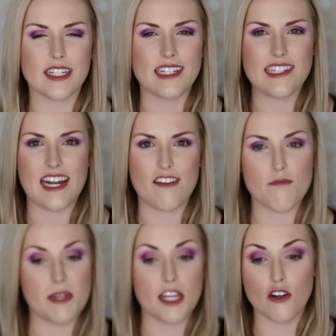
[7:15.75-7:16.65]
instead
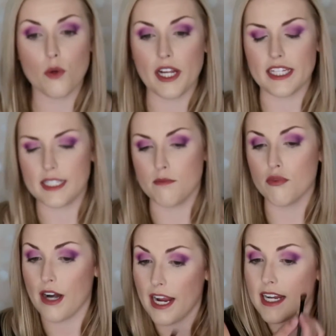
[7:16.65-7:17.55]
of being quite this
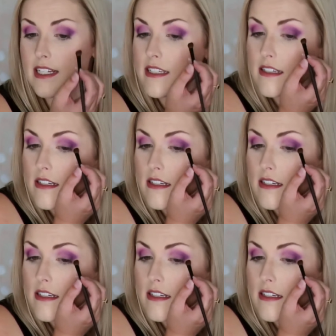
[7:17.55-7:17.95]
bright.